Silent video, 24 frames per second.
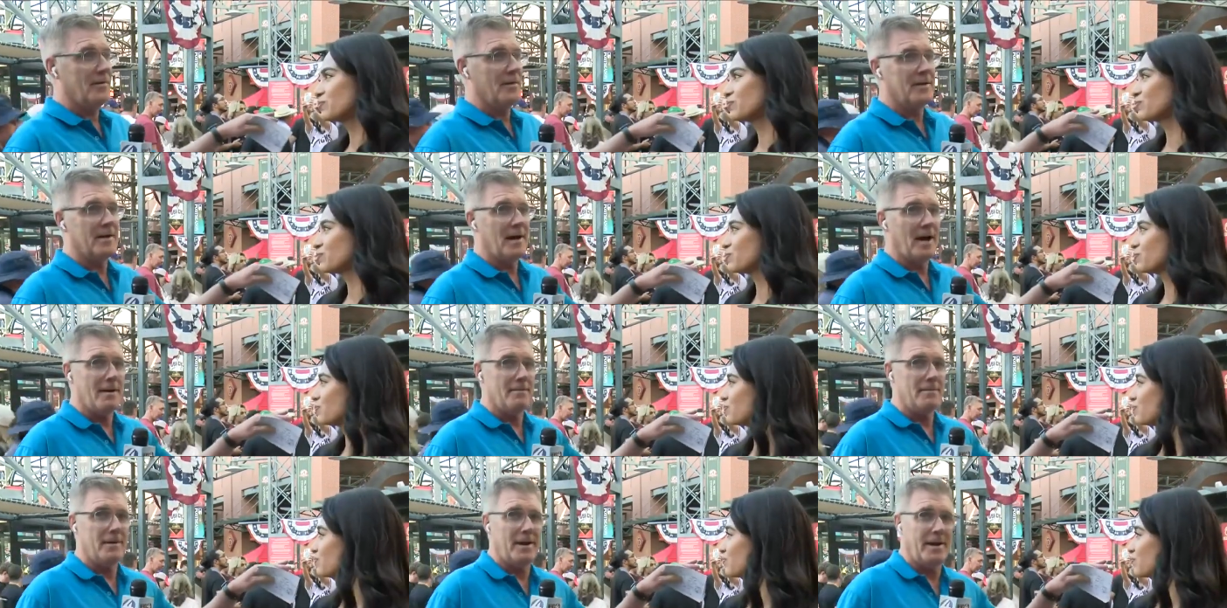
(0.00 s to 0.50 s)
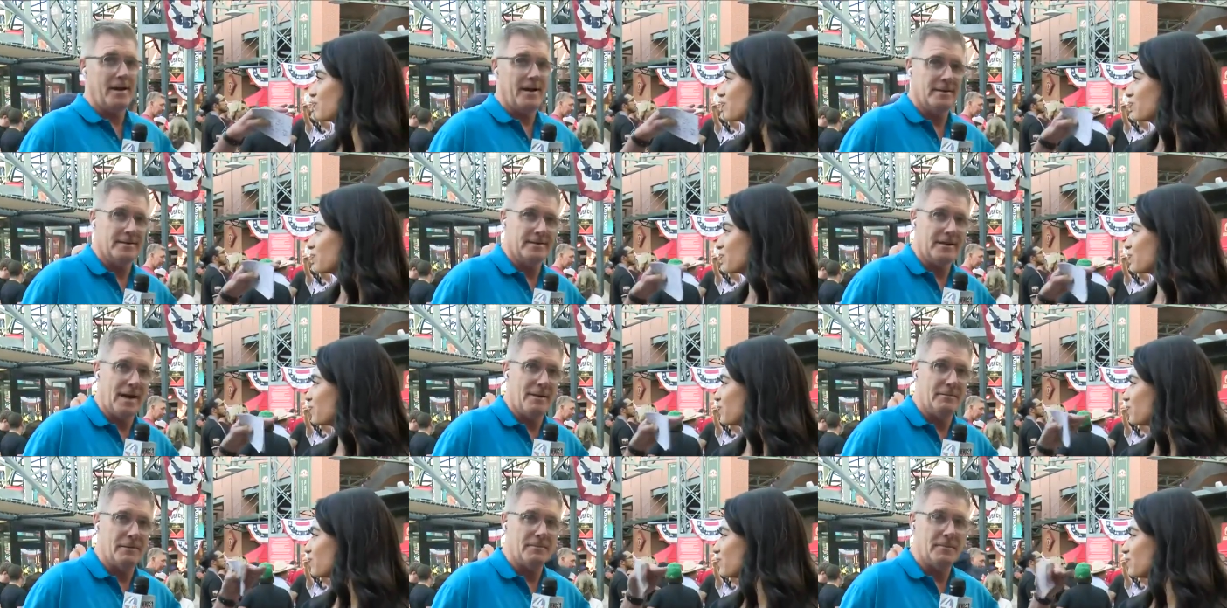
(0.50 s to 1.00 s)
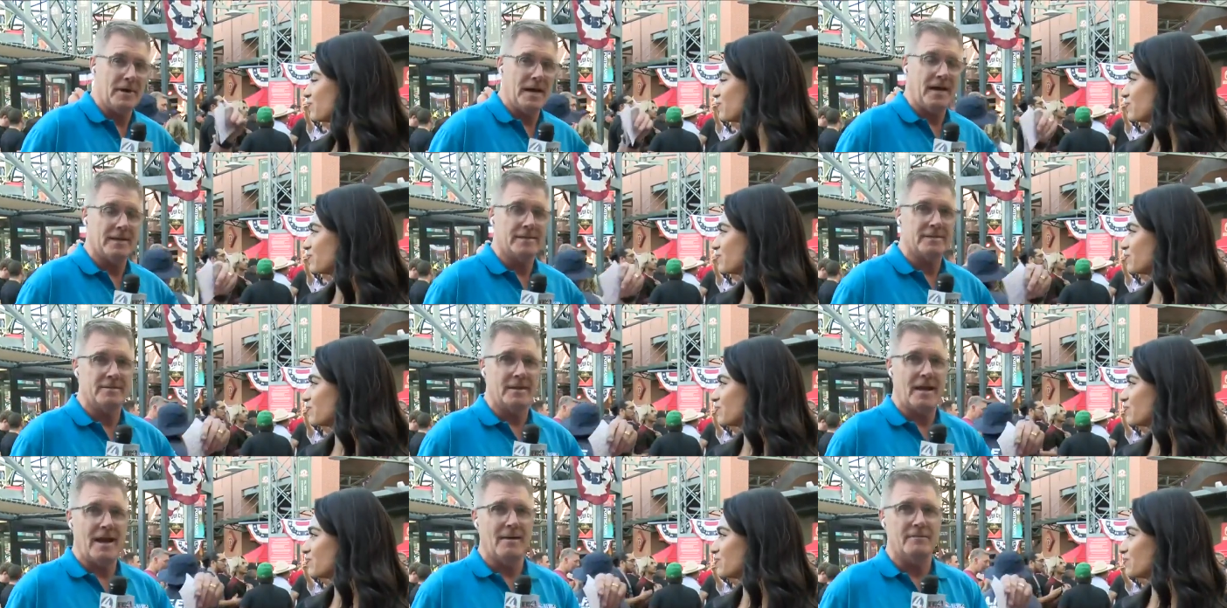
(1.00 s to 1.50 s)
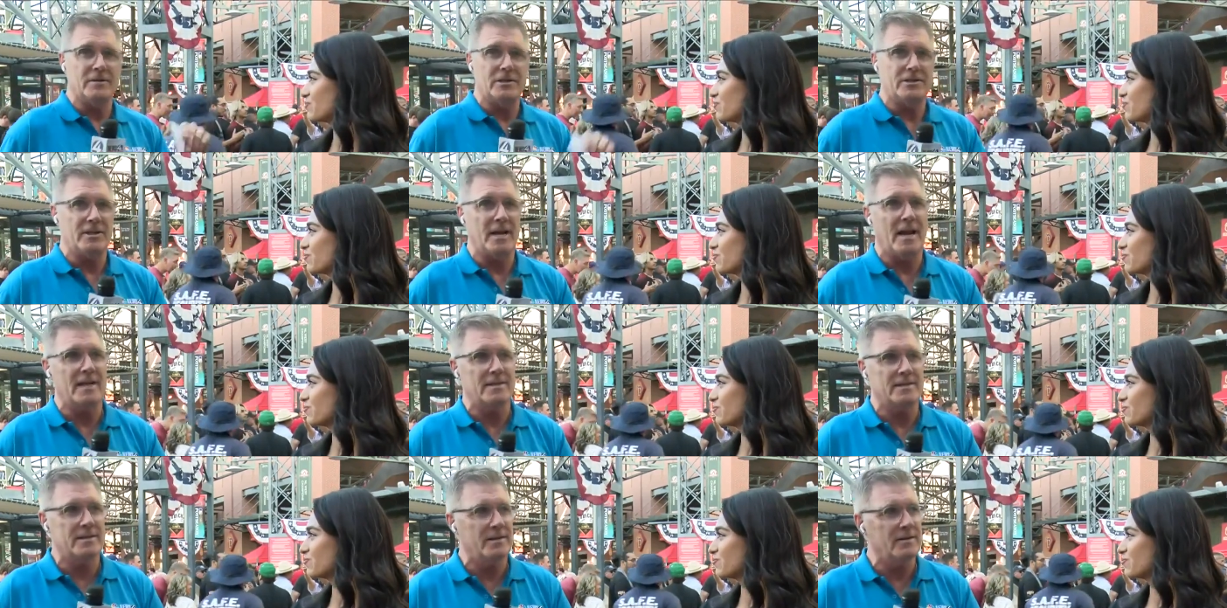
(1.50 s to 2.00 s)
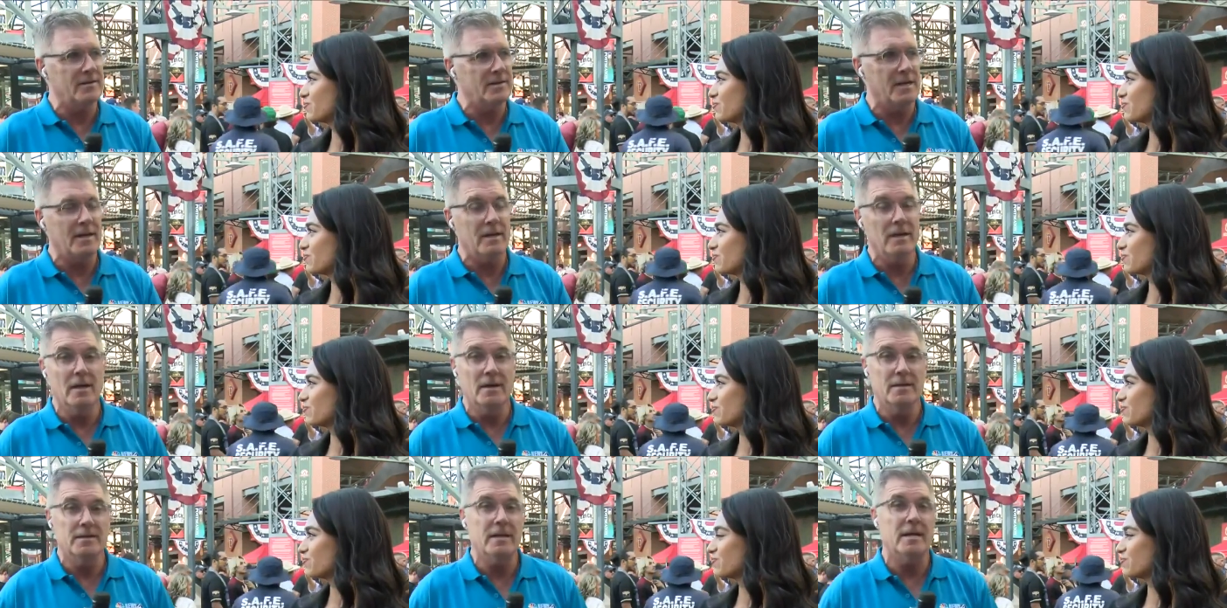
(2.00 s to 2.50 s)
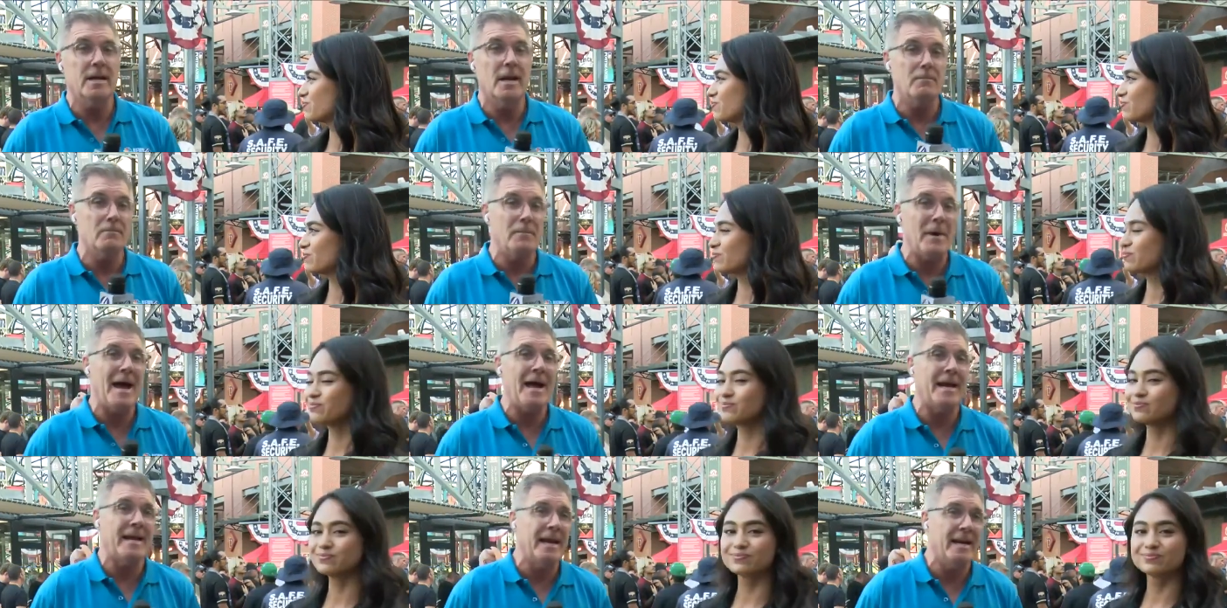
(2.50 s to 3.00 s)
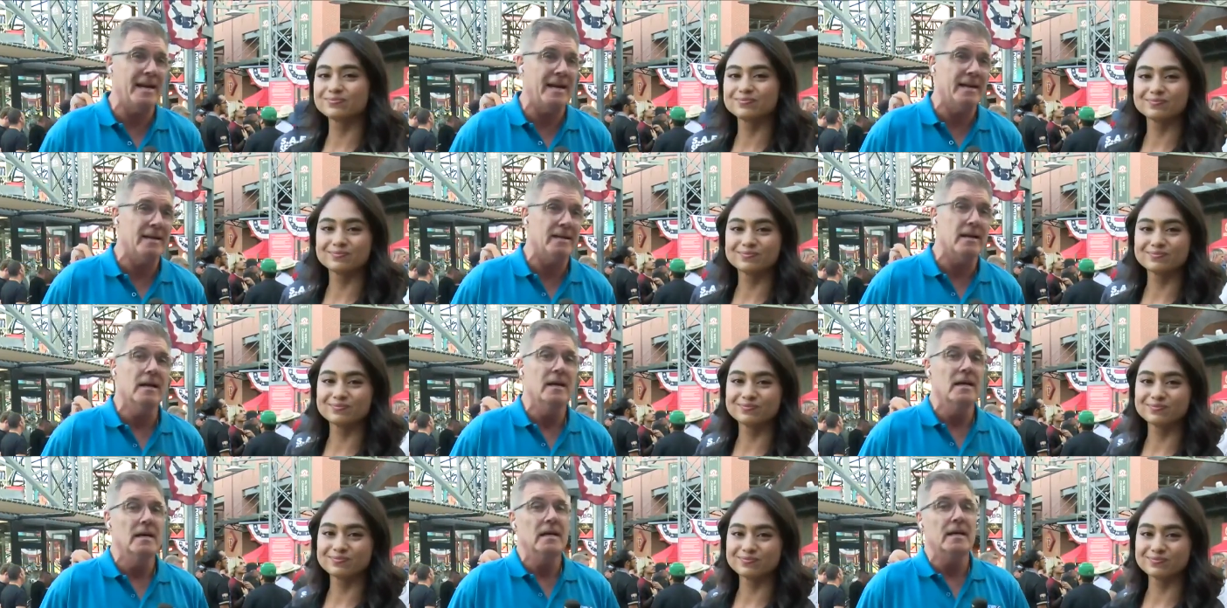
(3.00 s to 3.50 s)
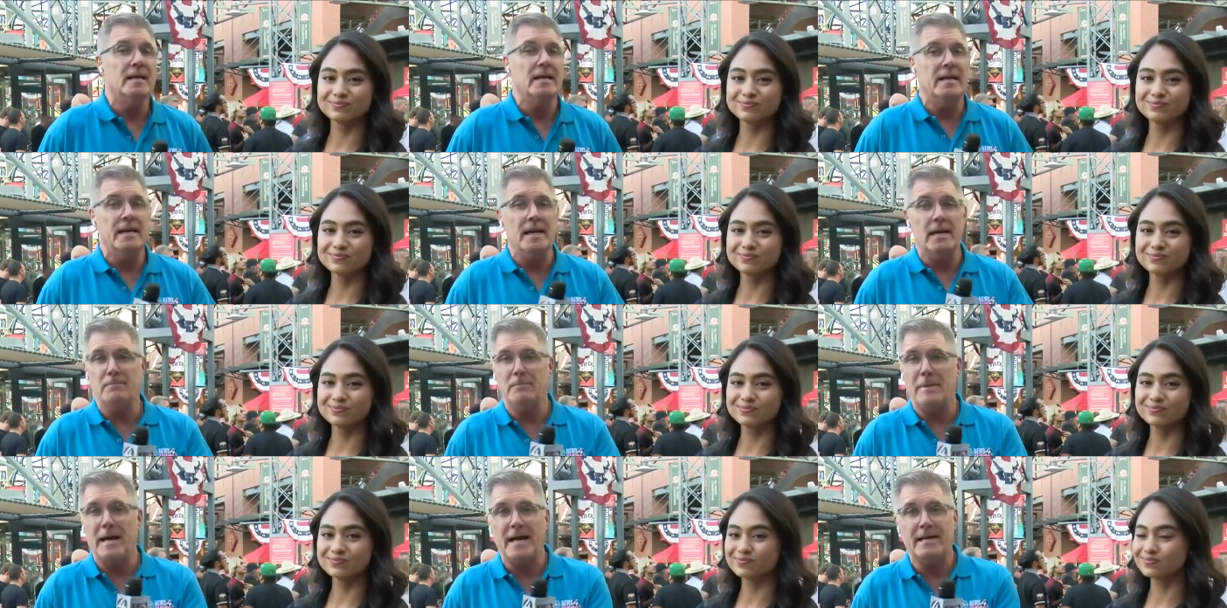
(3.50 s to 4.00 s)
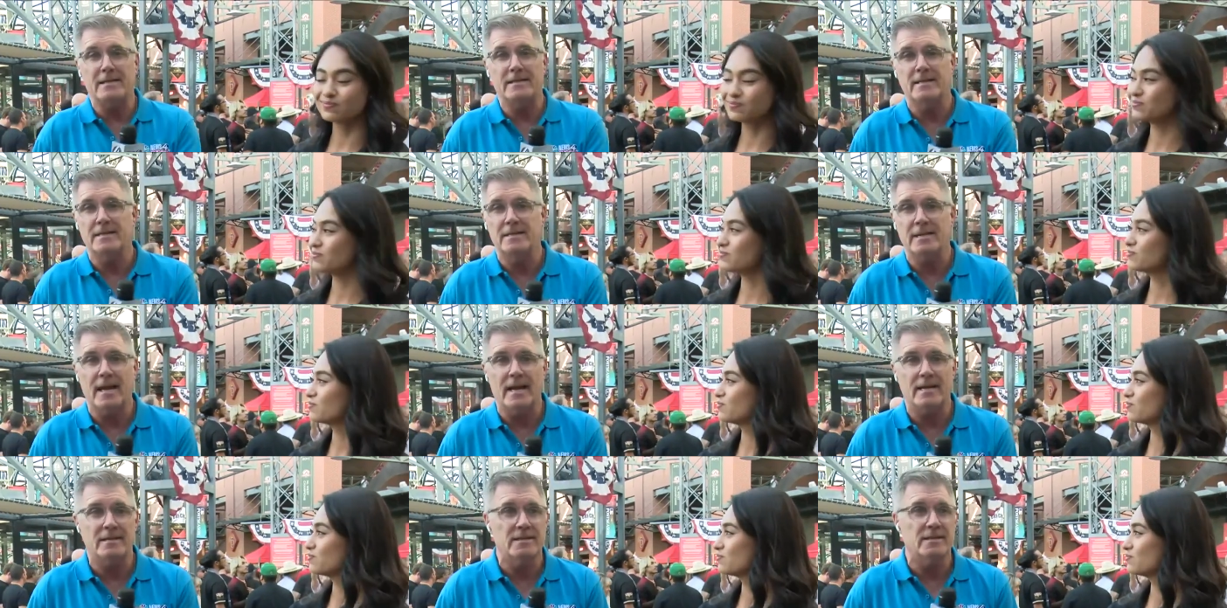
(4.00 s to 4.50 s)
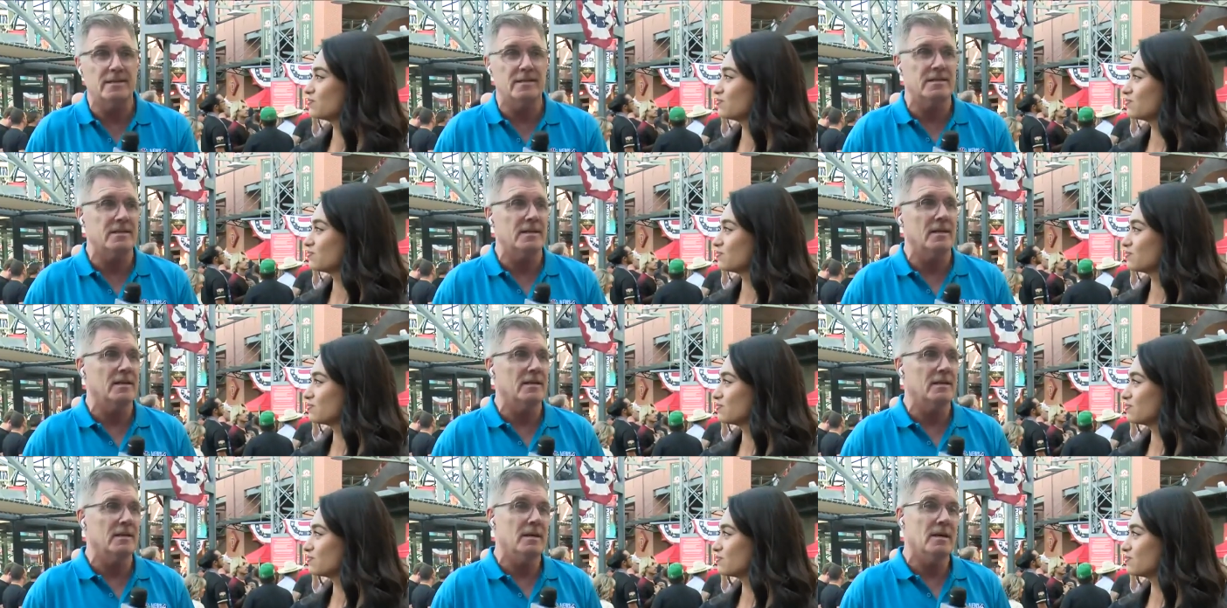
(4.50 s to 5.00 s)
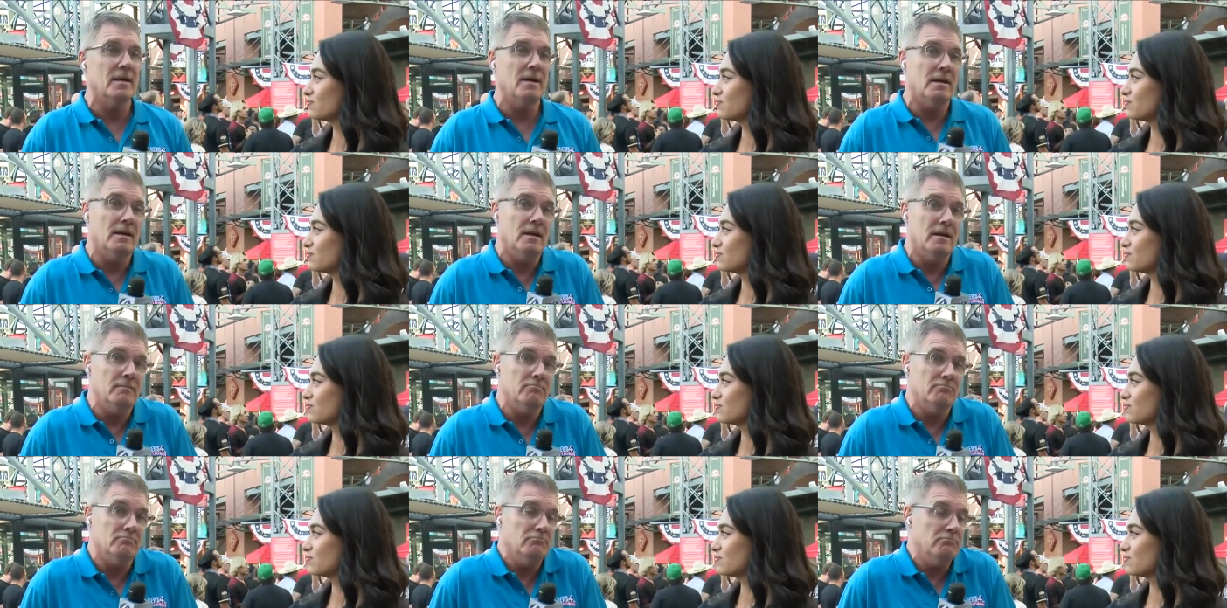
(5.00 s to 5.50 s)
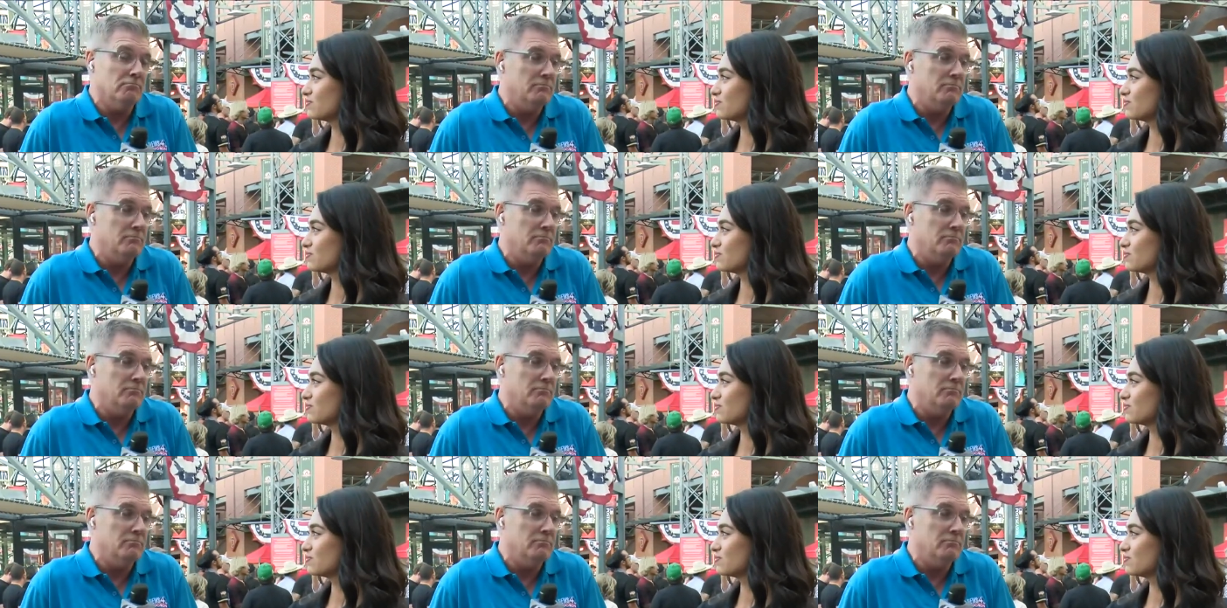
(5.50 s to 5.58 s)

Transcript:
Speaker 1: the Diamondbacks, and they have a chance here to, to get back in it get back to Texas and uh,